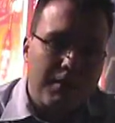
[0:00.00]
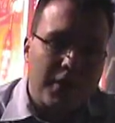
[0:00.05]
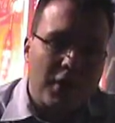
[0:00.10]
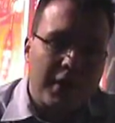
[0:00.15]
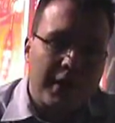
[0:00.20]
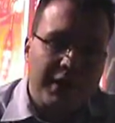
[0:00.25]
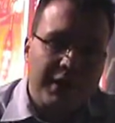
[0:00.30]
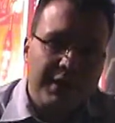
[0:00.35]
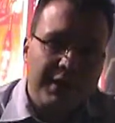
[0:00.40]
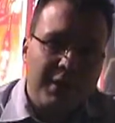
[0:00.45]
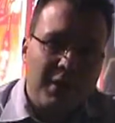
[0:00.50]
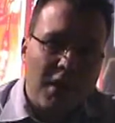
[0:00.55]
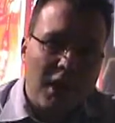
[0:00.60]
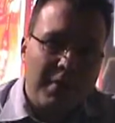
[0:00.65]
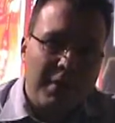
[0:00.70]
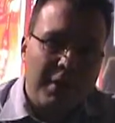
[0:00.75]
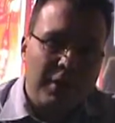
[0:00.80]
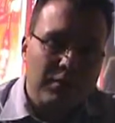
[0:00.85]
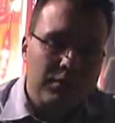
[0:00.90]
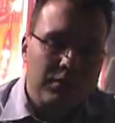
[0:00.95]
Burgundy's
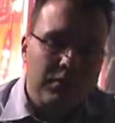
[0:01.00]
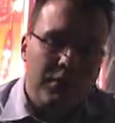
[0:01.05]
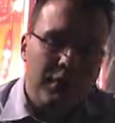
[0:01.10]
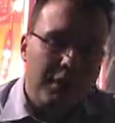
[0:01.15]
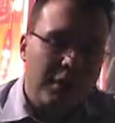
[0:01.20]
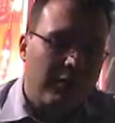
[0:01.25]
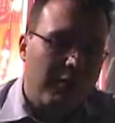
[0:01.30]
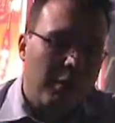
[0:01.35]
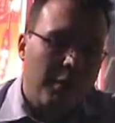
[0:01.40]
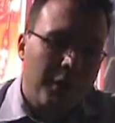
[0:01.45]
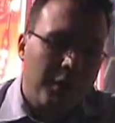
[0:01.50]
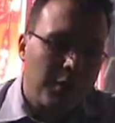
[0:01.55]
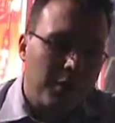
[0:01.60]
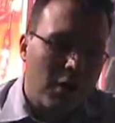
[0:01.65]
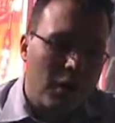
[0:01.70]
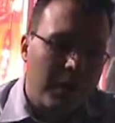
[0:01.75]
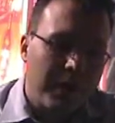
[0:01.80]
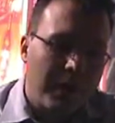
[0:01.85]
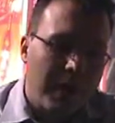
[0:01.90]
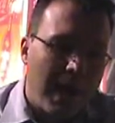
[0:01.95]
climate, so they're growing
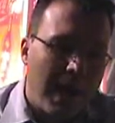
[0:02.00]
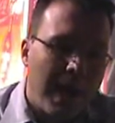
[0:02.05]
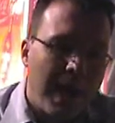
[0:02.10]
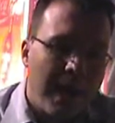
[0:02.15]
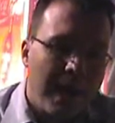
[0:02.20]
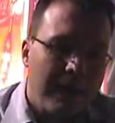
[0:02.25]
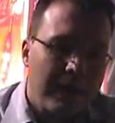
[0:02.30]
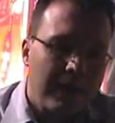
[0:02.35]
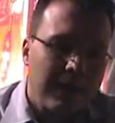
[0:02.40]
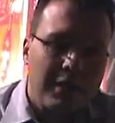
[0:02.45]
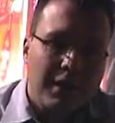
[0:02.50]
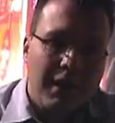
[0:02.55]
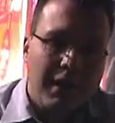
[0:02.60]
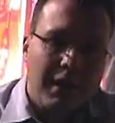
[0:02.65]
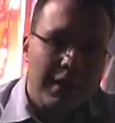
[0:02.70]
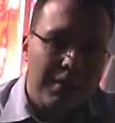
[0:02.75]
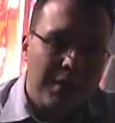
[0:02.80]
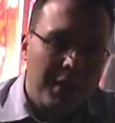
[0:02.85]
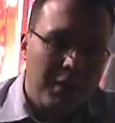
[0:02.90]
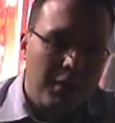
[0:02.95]
Chardonnay and
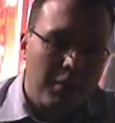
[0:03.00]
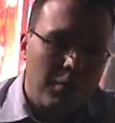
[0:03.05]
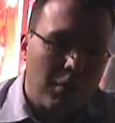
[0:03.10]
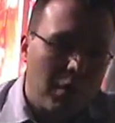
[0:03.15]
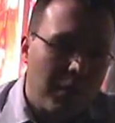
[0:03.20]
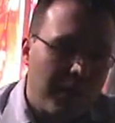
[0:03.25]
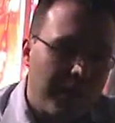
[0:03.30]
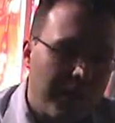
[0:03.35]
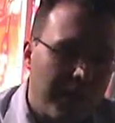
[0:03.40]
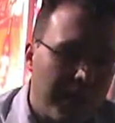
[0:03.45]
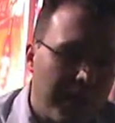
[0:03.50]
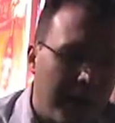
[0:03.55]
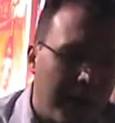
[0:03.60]
Pinot Noir in